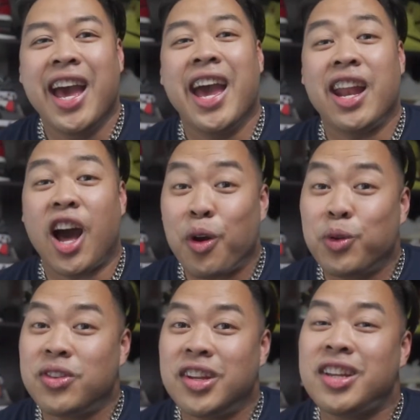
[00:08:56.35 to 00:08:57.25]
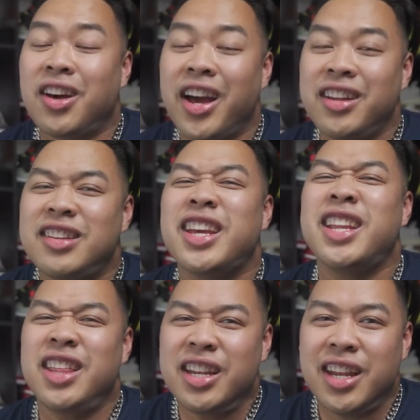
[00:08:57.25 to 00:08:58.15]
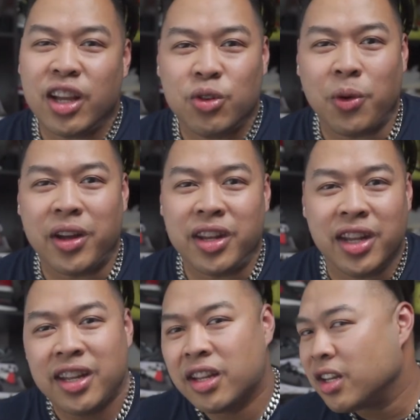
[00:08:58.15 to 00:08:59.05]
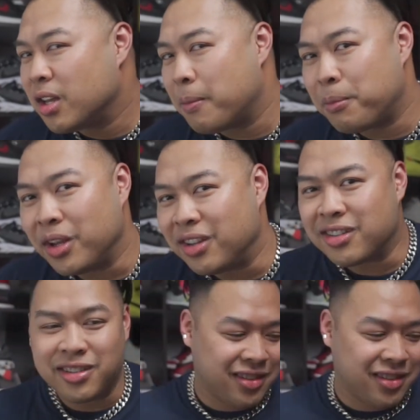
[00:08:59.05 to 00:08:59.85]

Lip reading: And I will see you guys in the next one. Peace.